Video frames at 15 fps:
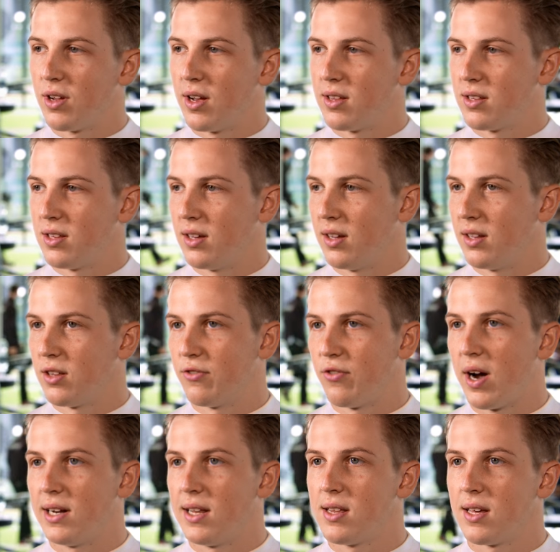nice to, to
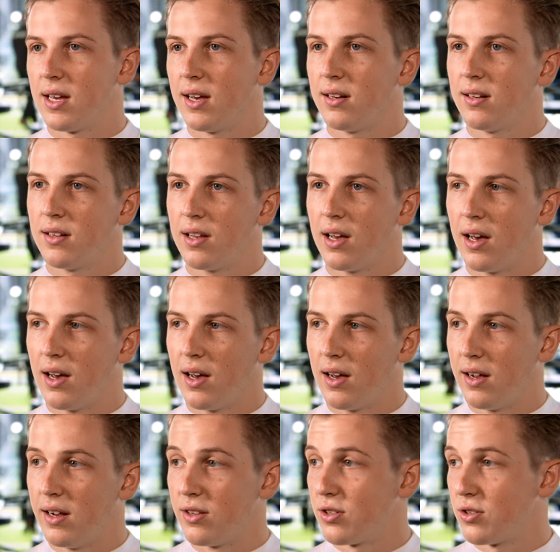finally see it. Uh,
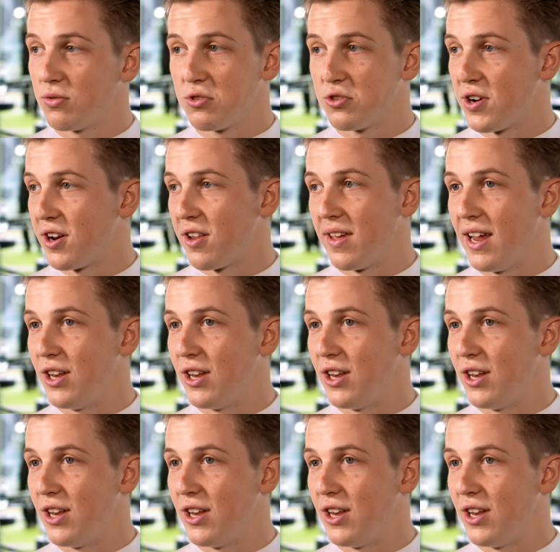it's straight on the